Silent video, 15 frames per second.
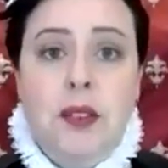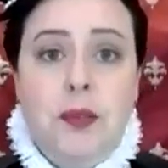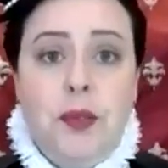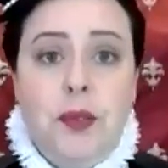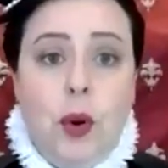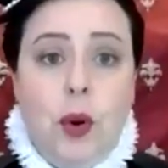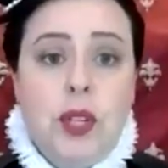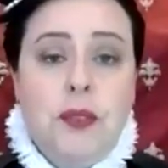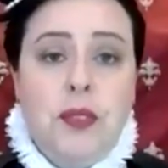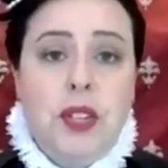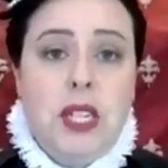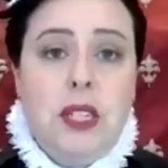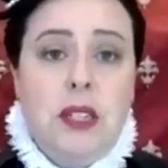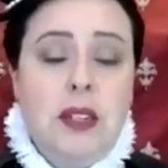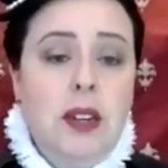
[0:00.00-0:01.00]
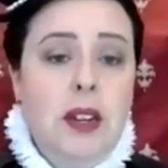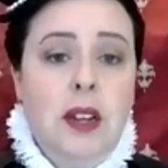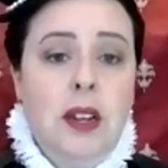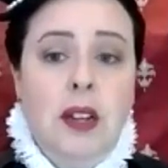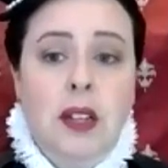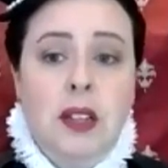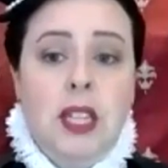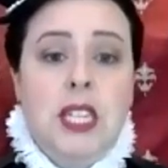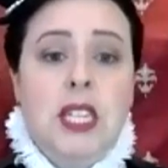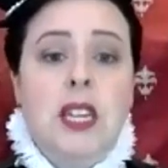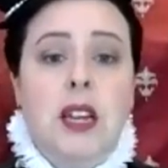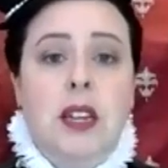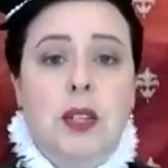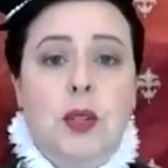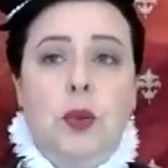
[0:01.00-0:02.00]
frocks of this
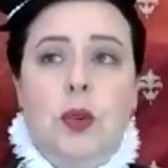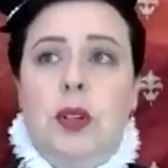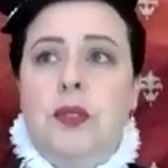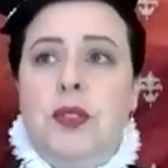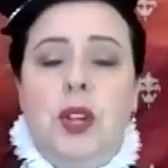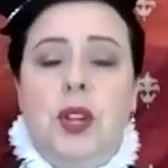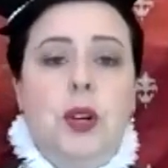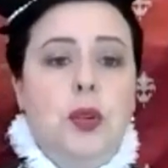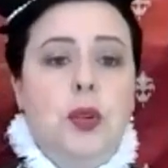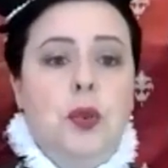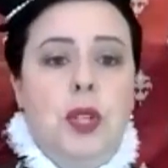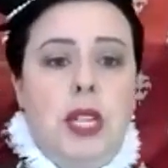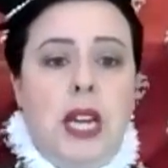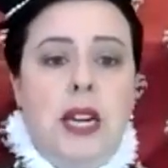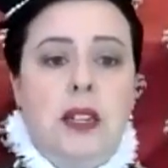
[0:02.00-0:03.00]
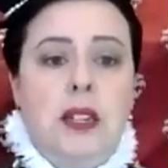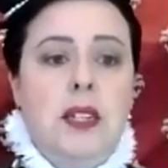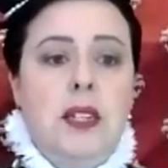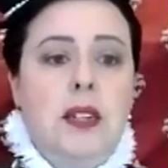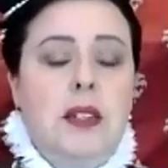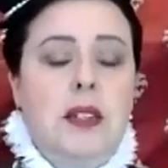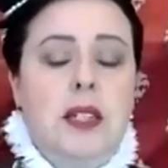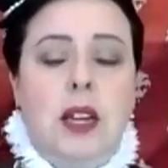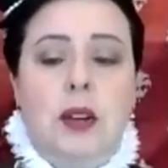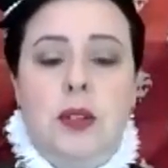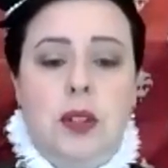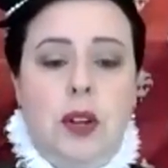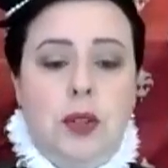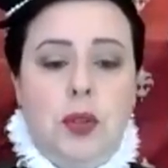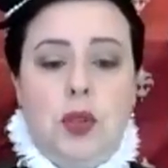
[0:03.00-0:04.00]
sort of social status,
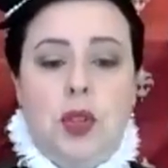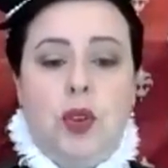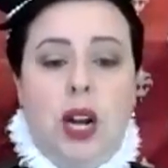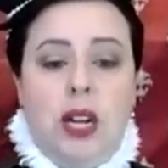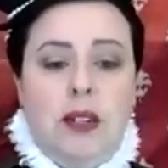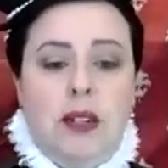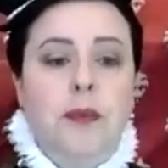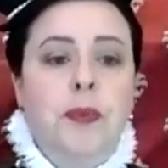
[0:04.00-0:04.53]
social strata.